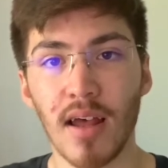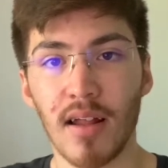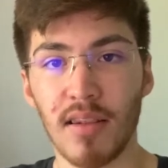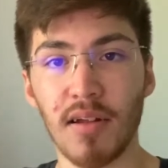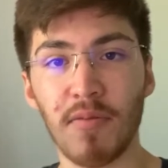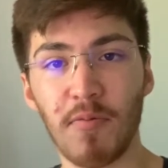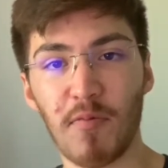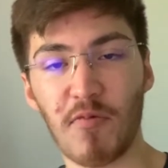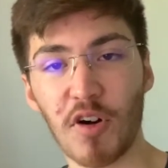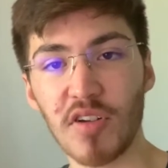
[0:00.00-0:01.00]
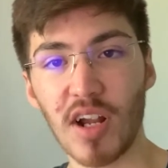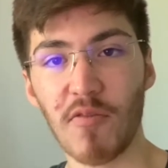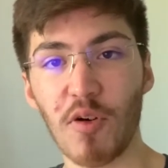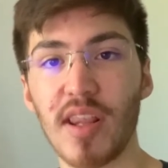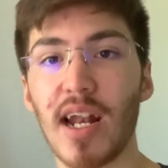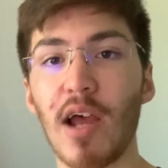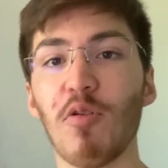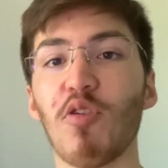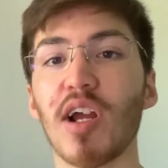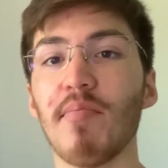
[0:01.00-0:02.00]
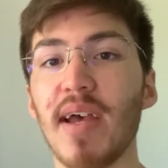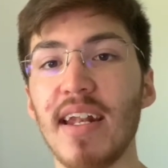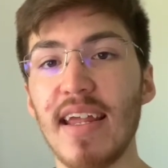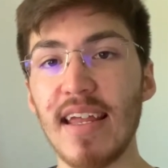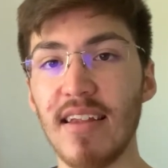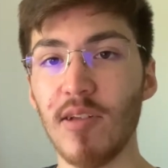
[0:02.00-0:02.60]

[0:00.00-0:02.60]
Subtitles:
The first software that I would recommend is